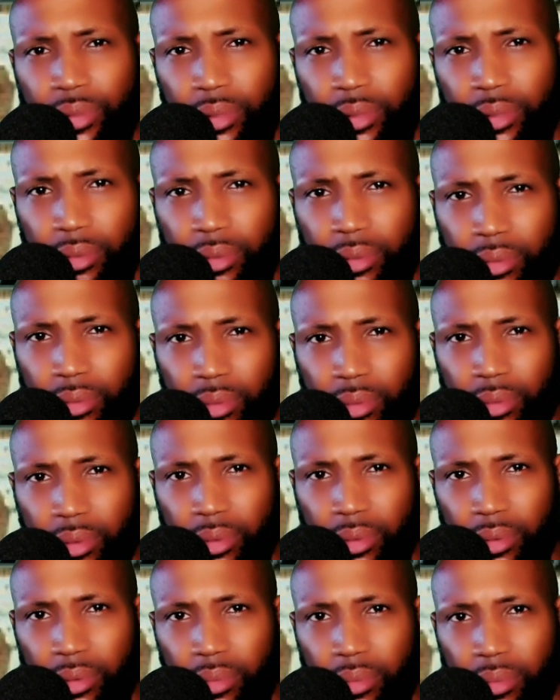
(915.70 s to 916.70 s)

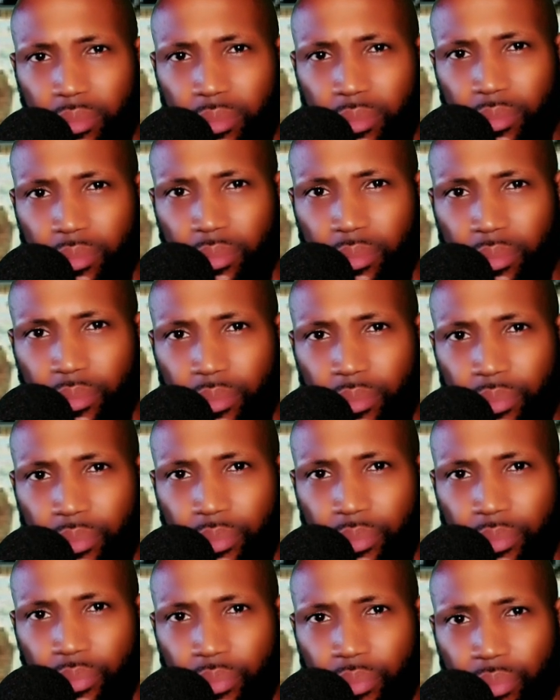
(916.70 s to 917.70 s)

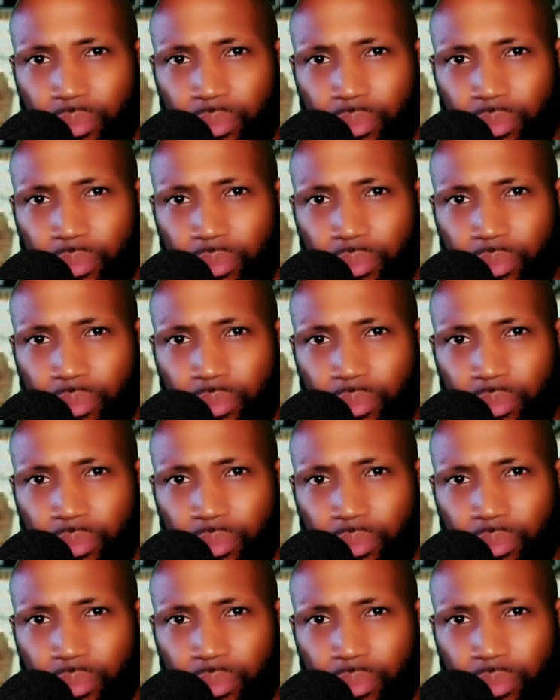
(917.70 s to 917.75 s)
Nothing is said.